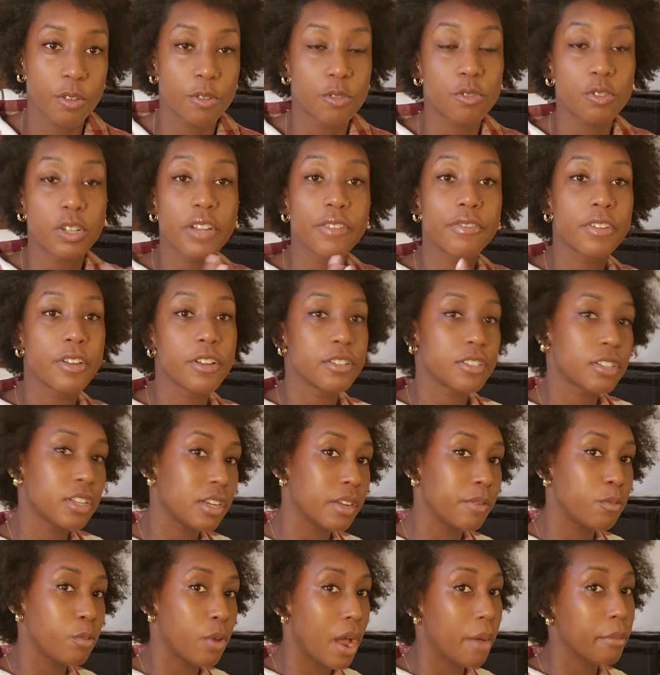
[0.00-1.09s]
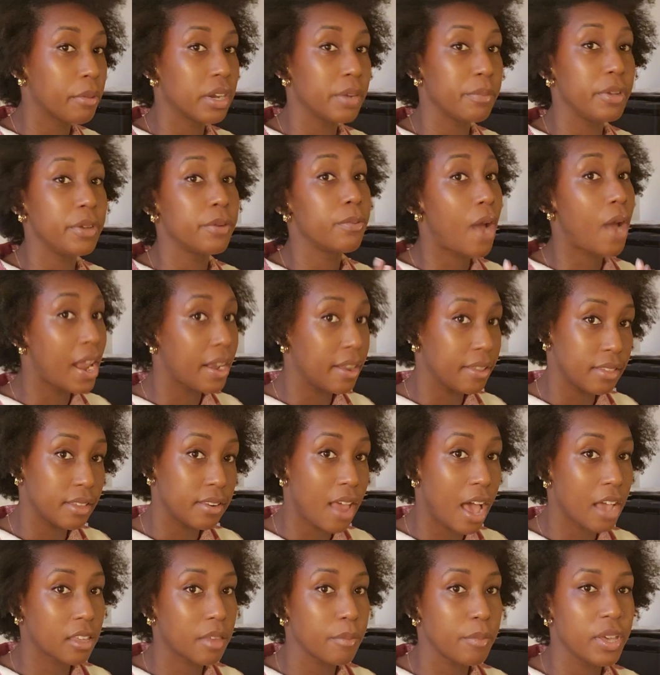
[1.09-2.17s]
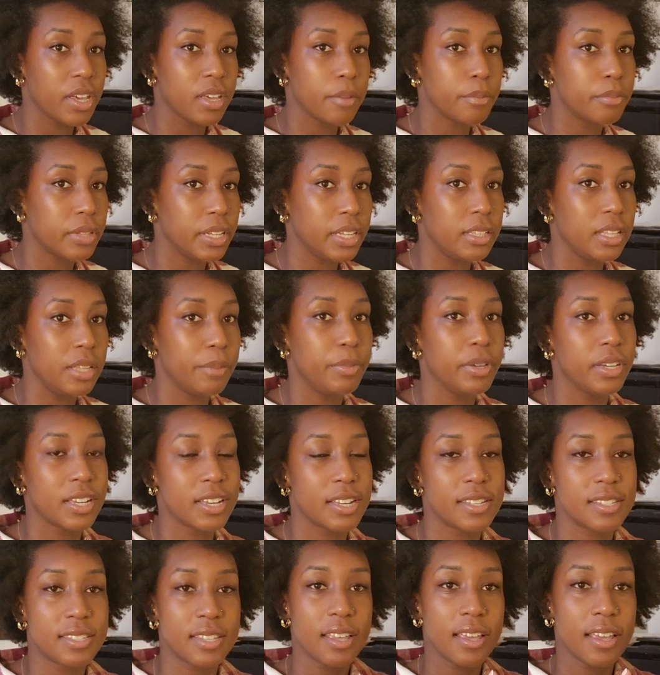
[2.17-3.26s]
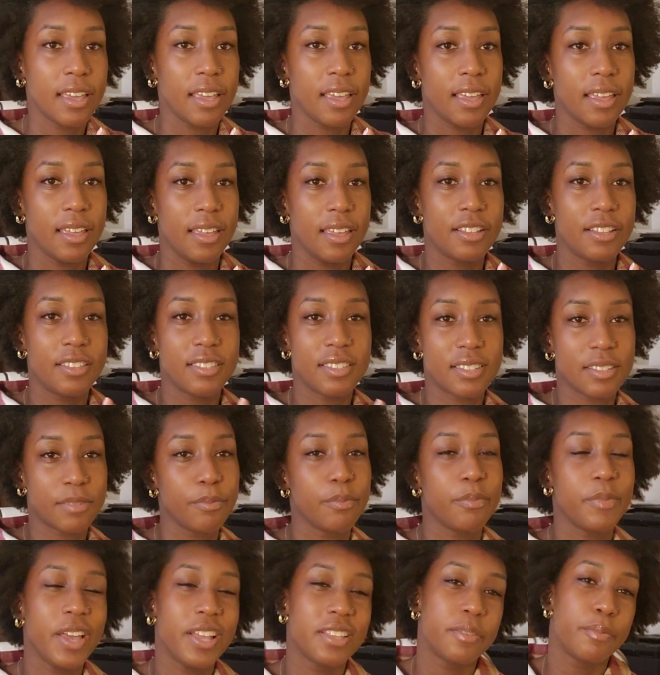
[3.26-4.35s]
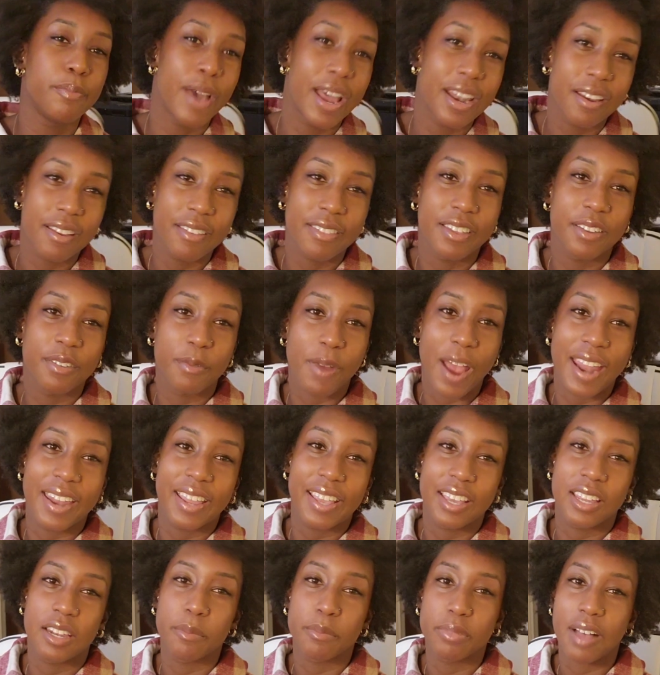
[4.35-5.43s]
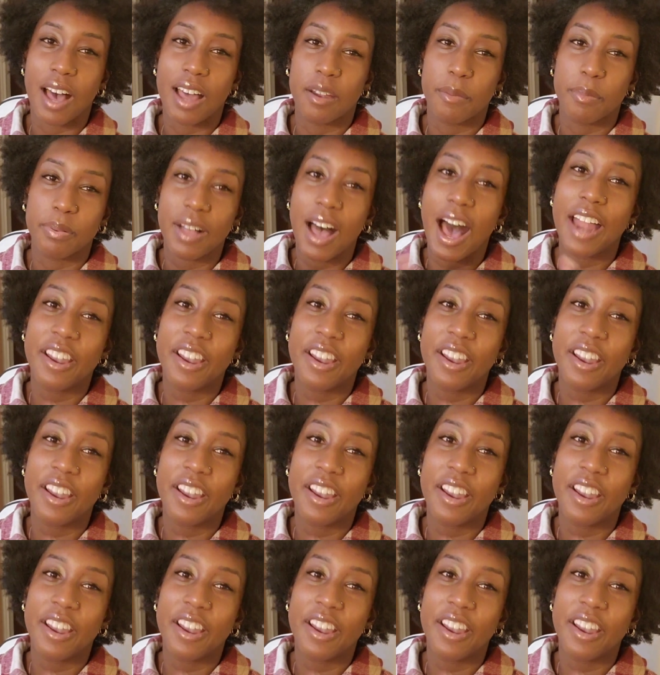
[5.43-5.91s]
So scrivener is gonna where I'm gonna be writing the document completely because it's it's better than writing it in Plottr.